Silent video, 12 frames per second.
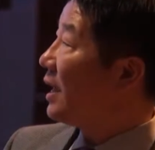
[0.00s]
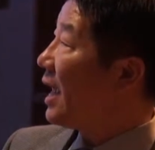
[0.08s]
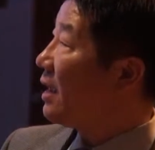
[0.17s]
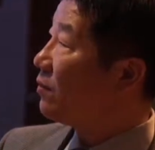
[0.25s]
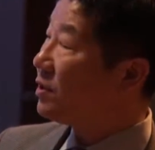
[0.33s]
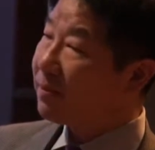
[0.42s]

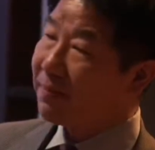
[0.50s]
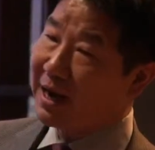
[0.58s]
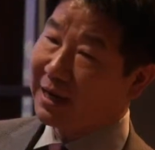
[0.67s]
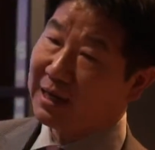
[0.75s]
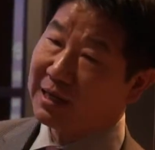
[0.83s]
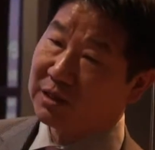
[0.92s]
And once the
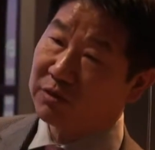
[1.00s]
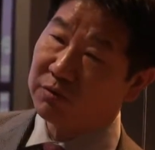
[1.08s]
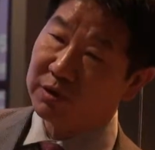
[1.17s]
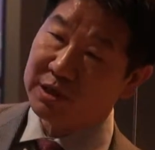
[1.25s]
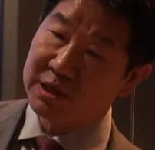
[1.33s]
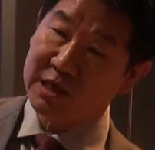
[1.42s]
pocket gets
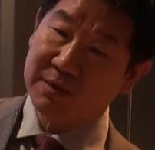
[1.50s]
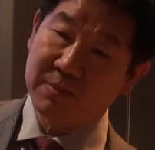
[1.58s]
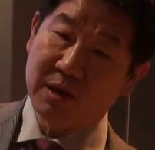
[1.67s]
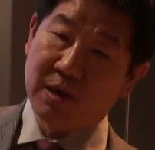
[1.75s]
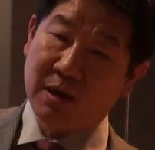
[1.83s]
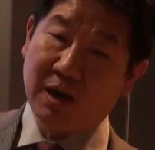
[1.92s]
really deep,
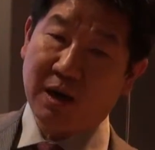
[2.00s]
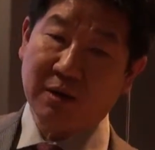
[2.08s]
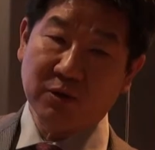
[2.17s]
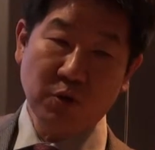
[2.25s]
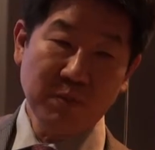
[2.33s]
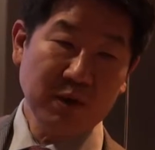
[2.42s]

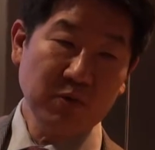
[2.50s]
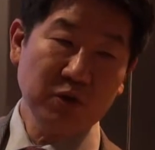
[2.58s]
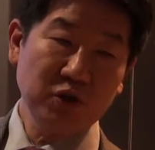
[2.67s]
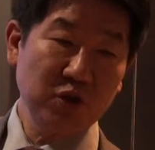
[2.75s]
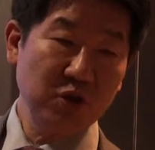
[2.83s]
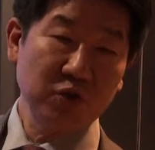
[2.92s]
no matter
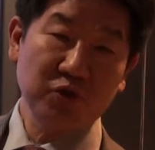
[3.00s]
what you do,